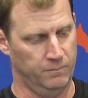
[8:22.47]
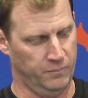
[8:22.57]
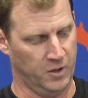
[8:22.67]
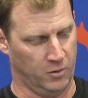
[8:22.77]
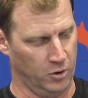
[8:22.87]

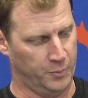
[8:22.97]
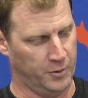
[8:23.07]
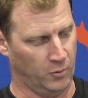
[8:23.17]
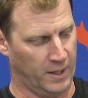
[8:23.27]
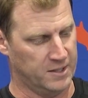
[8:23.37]
the group
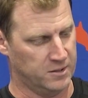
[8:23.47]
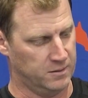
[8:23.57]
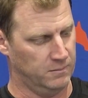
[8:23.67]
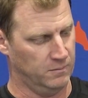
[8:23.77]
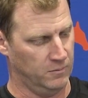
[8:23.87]

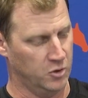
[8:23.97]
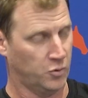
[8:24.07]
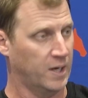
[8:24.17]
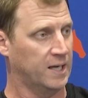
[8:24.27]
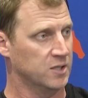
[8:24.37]
whose
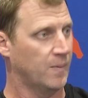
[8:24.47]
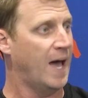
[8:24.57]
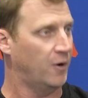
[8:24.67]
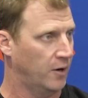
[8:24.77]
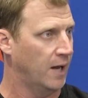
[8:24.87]
rankings
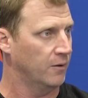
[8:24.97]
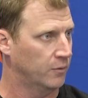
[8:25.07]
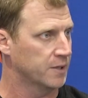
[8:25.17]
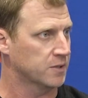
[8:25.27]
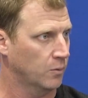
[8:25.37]
matter now the
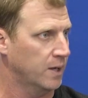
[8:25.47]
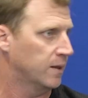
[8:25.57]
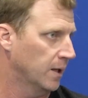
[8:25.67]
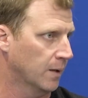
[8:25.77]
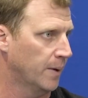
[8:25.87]
rest of the way think